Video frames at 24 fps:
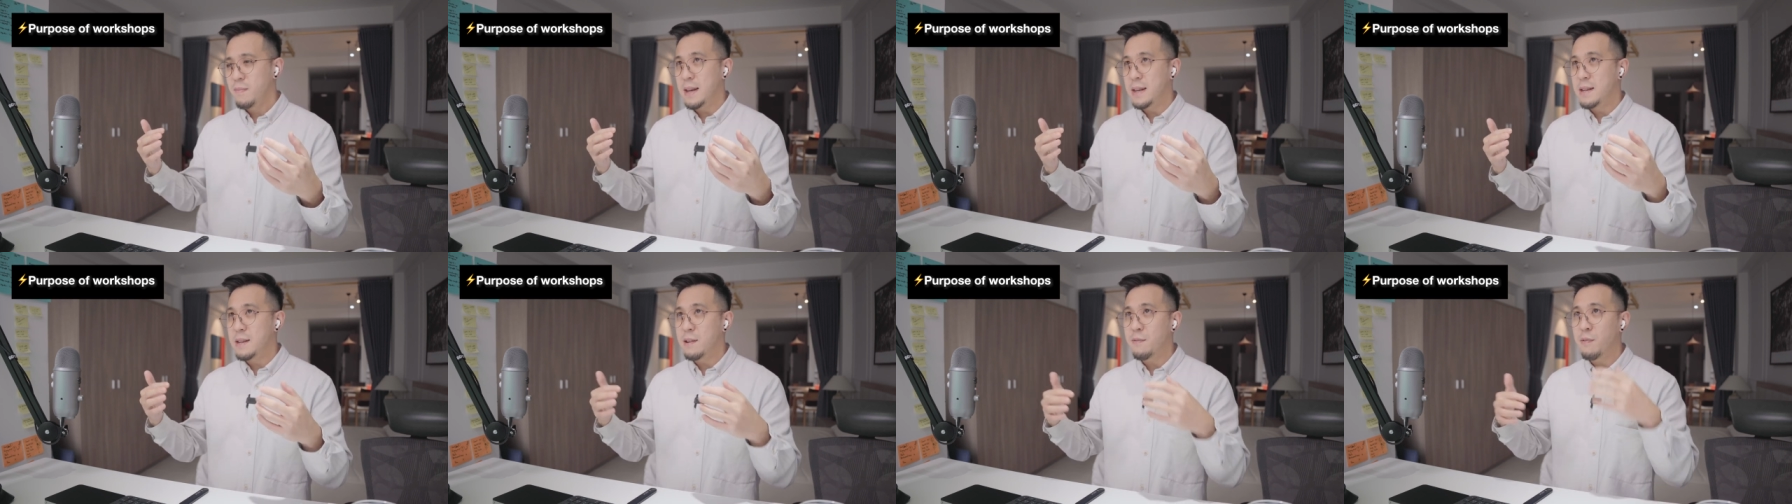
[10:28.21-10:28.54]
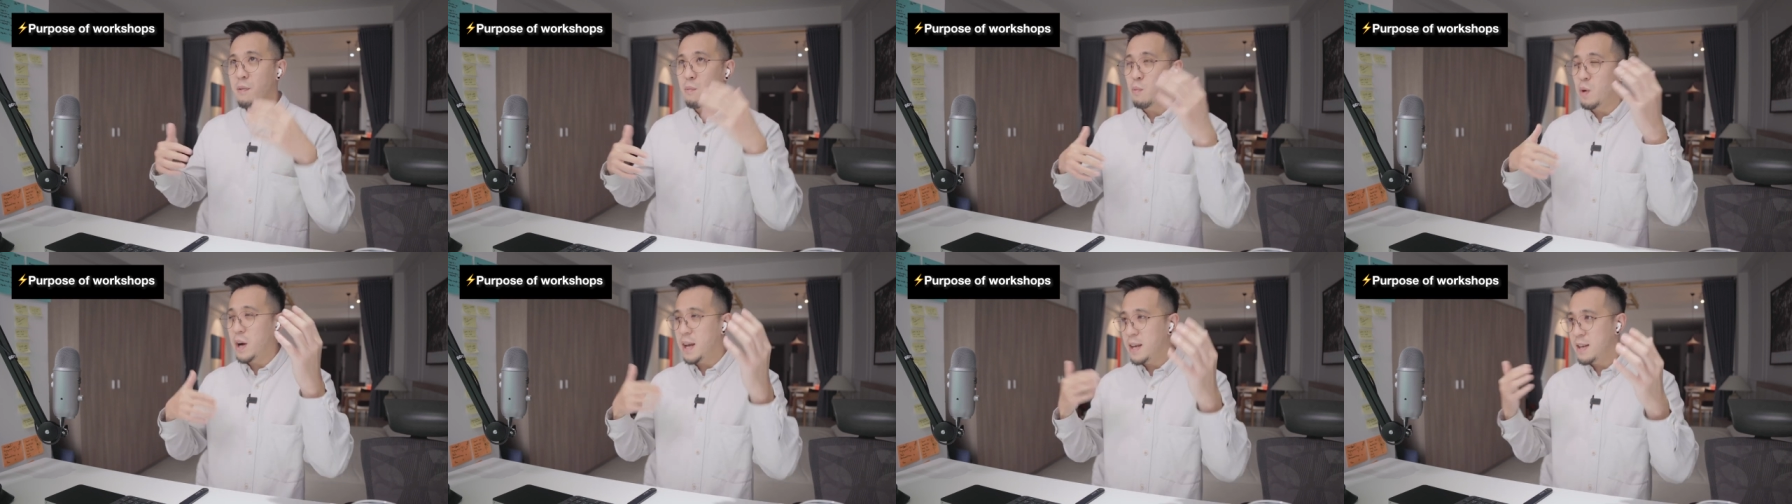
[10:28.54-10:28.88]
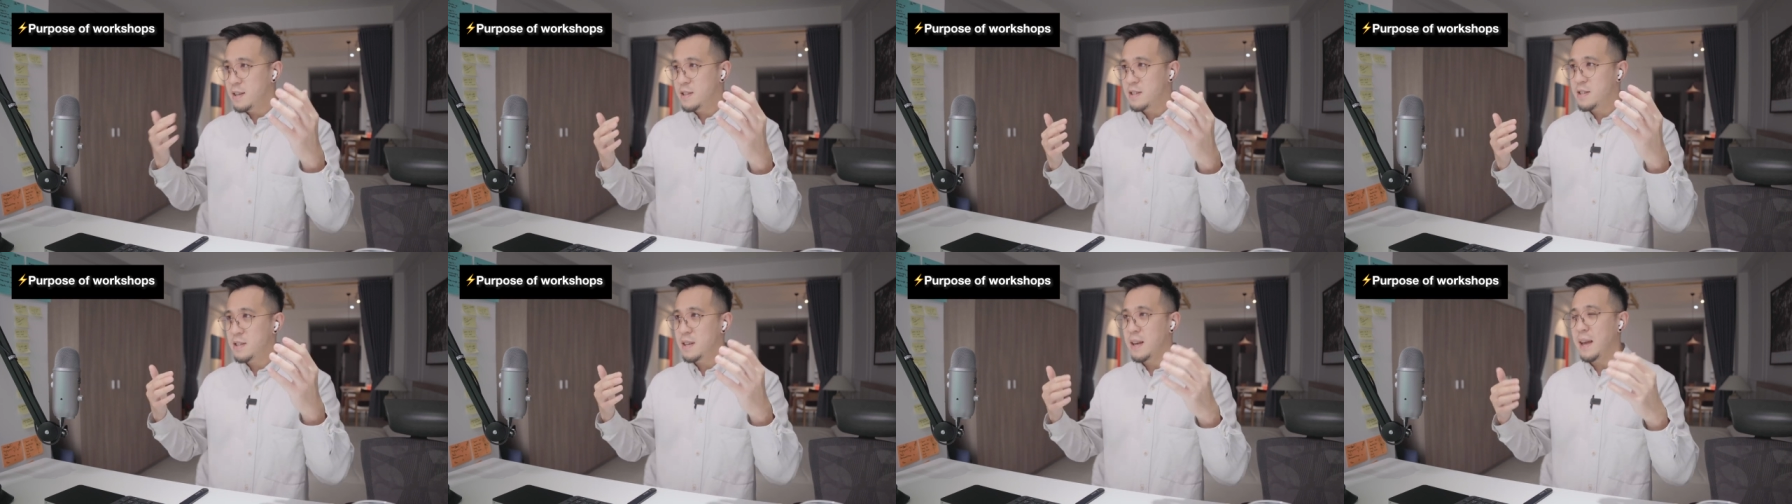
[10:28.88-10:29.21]
in different
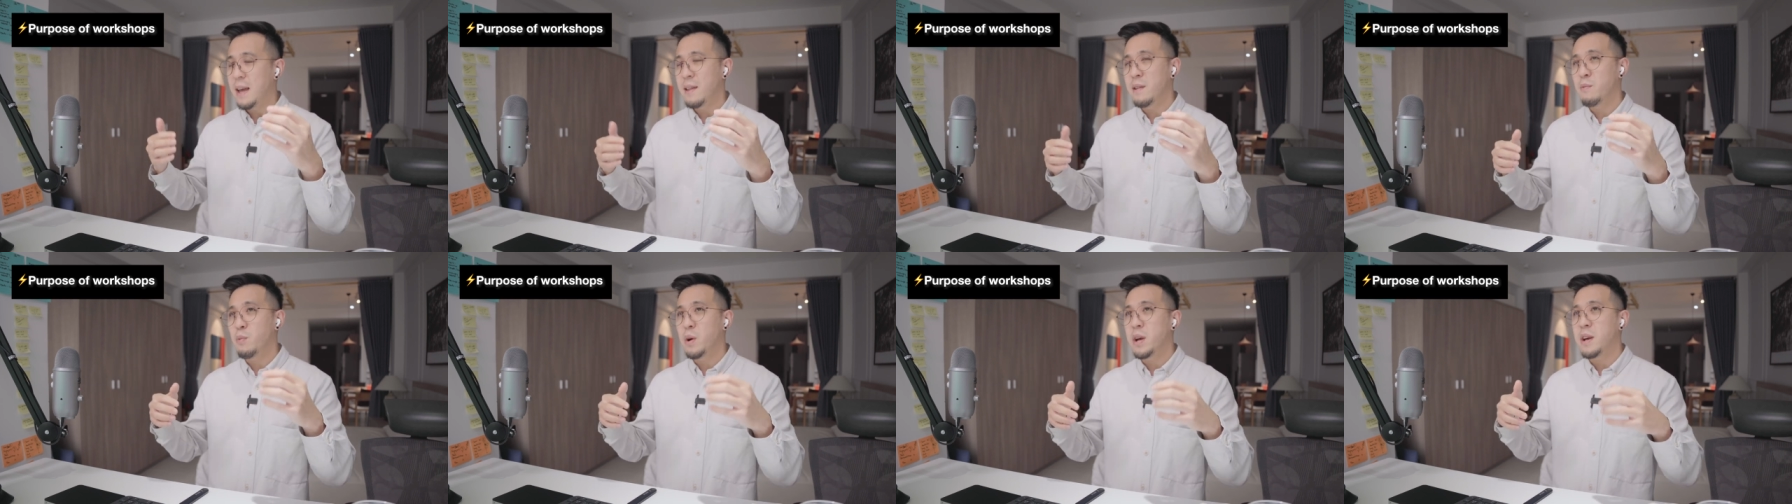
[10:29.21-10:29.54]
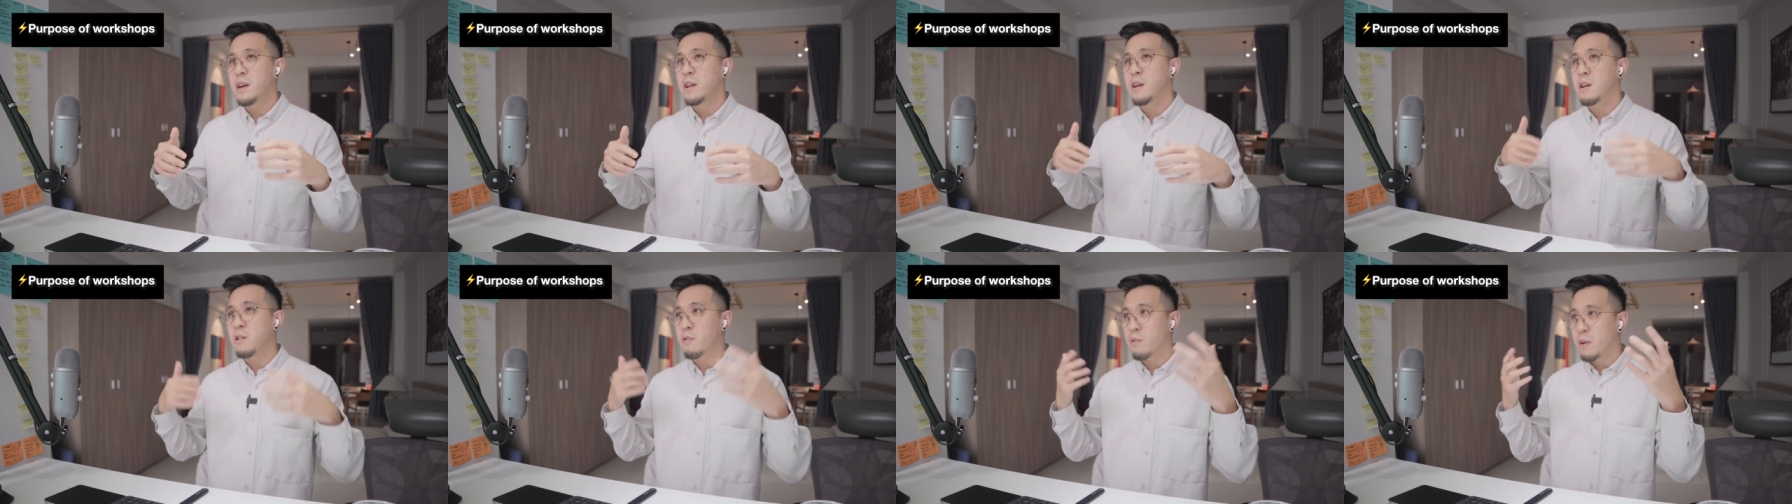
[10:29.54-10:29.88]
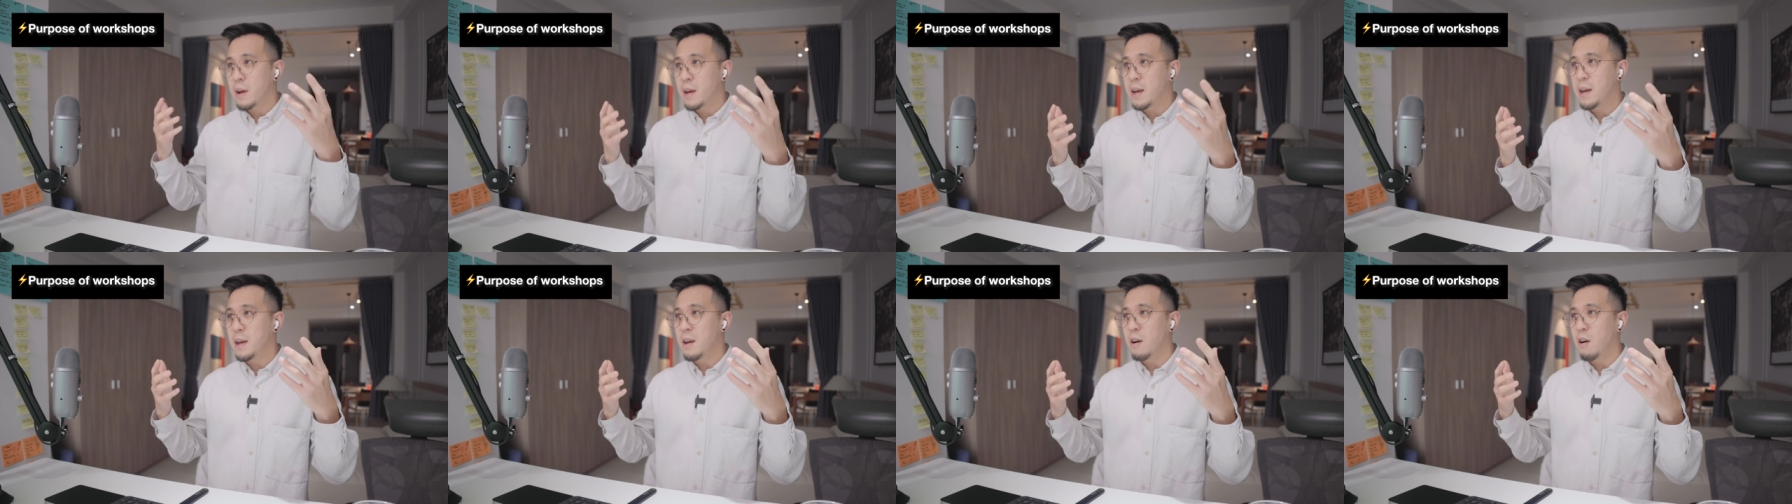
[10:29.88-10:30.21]
ways, and then we can
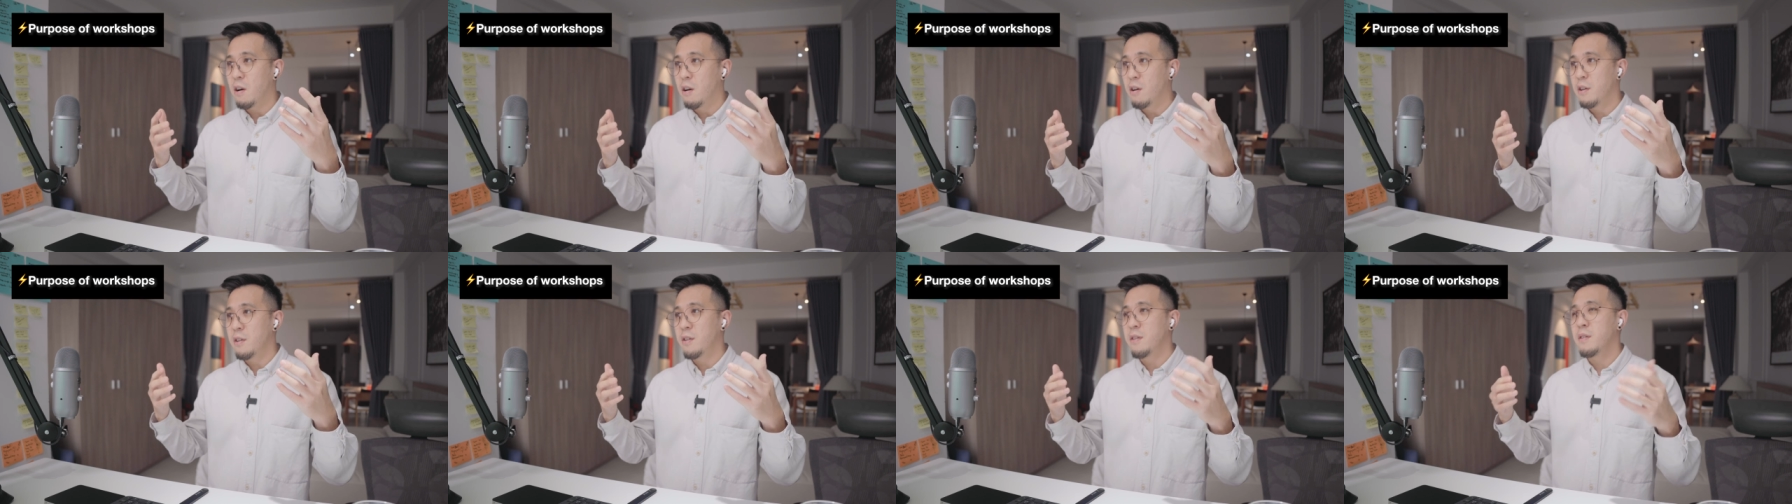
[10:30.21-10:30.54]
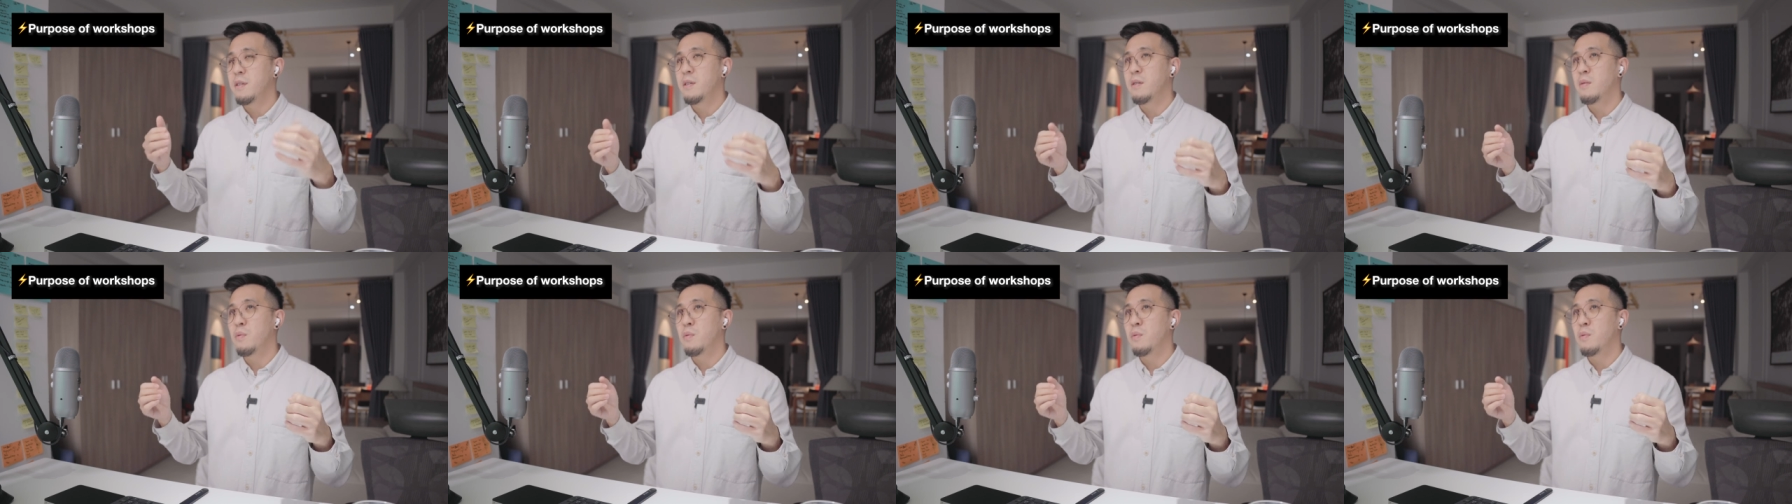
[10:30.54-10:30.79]
agree on